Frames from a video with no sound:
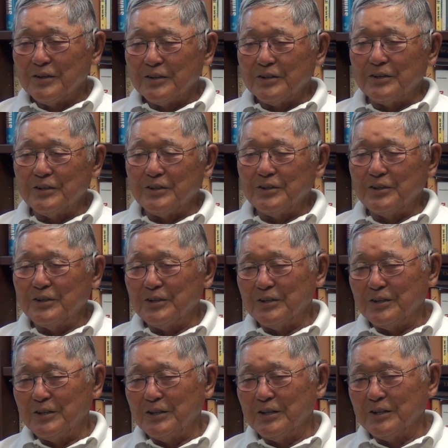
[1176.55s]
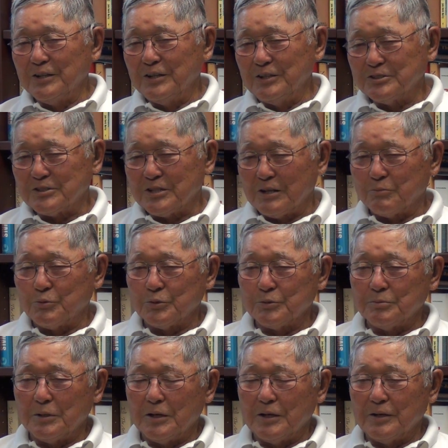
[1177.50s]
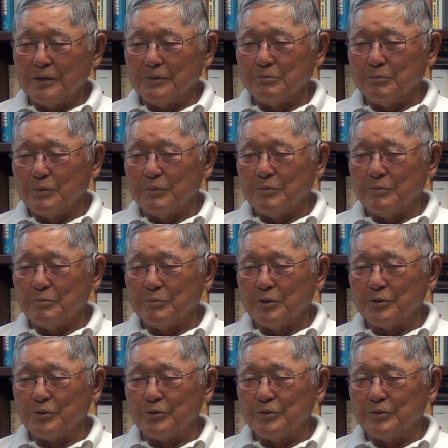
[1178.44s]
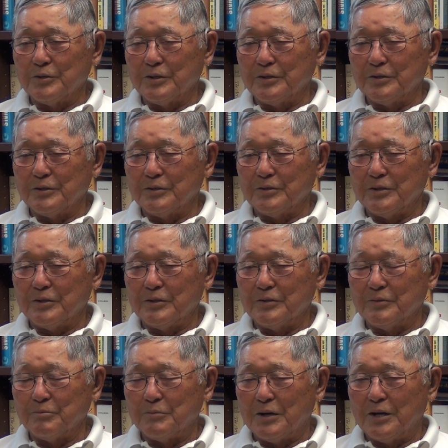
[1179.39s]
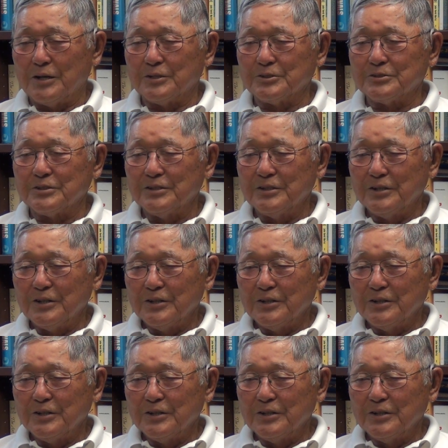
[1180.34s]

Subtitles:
He slept with my mother, and then Ma's